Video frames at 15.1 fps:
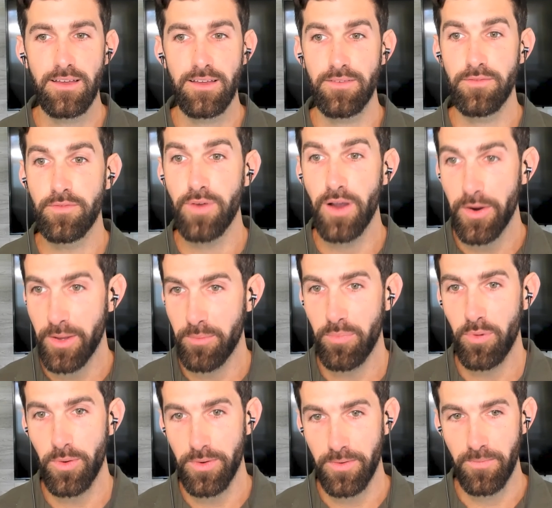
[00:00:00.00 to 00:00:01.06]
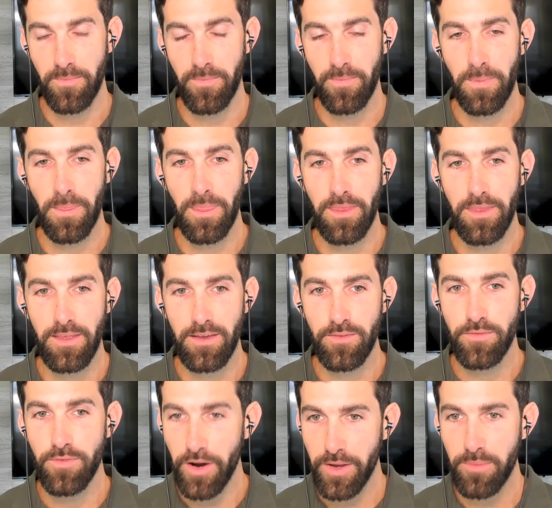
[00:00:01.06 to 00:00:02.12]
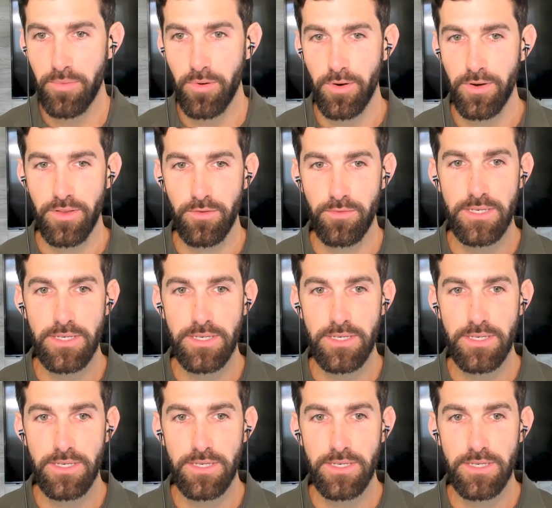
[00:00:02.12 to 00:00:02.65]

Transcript: Very important. Very important.